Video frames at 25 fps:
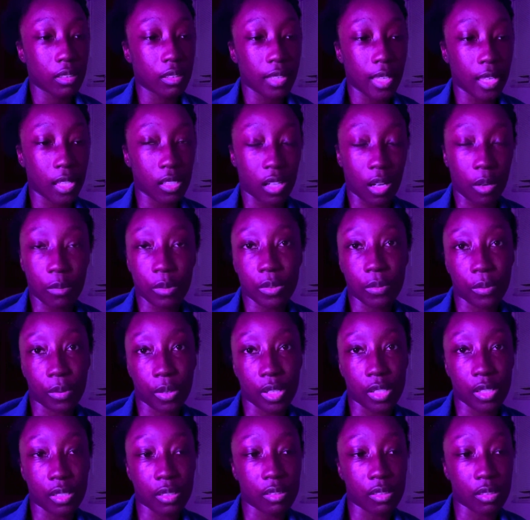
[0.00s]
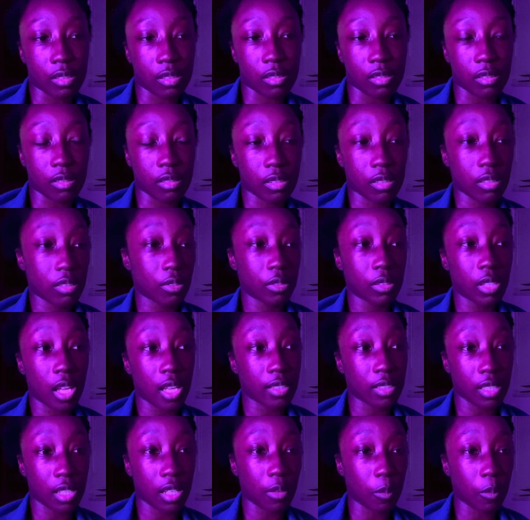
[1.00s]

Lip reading: hanging out with friends, and it's her last day